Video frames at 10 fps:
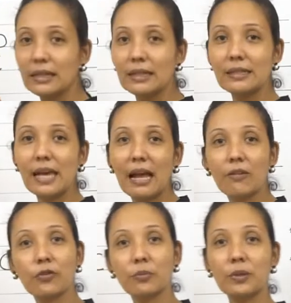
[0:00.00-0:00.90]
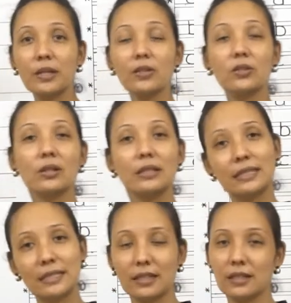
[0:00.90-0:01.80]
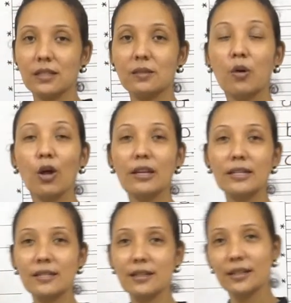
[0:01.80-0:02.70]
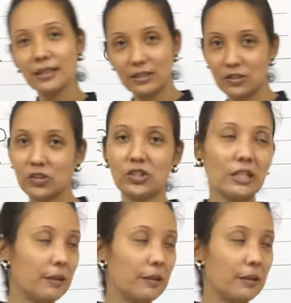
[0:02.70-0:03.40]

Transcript: is alphabet D, a small letter D.